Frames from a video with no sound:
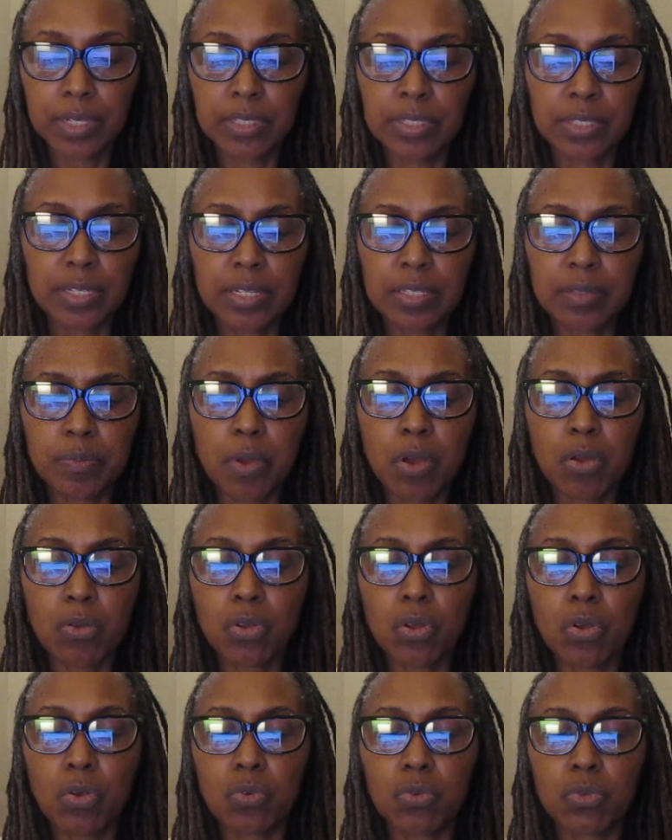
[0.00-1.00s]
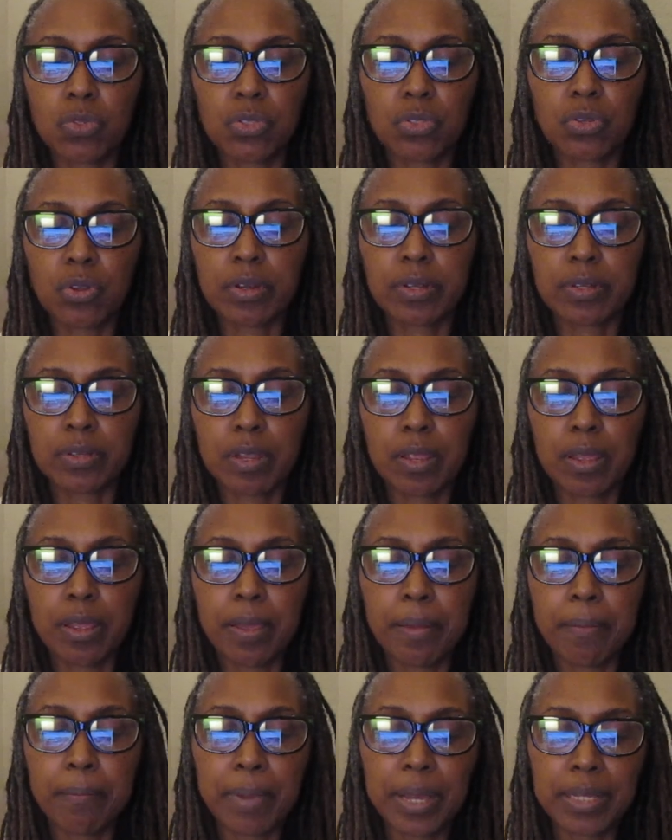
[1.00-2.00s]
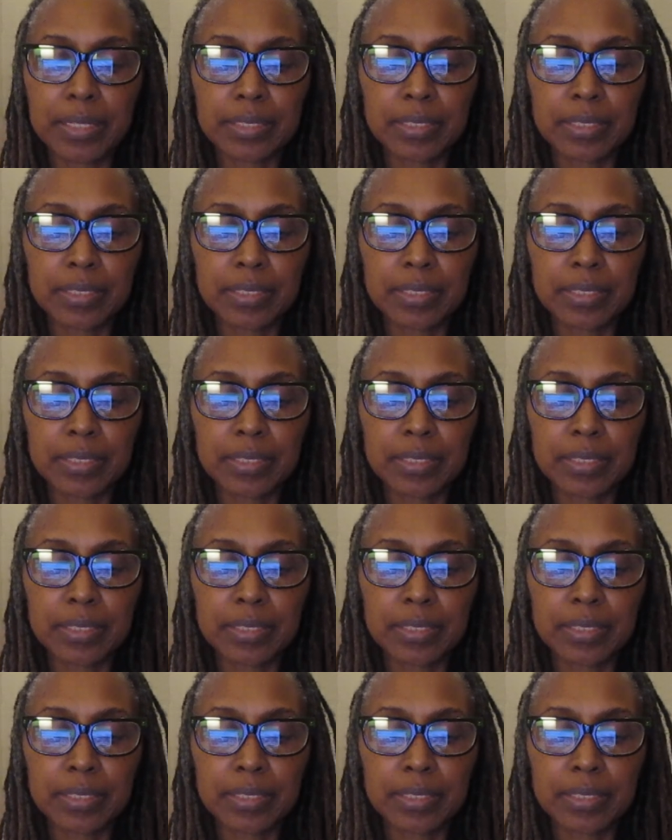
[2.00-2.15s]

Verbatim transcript: Set small goals. Start by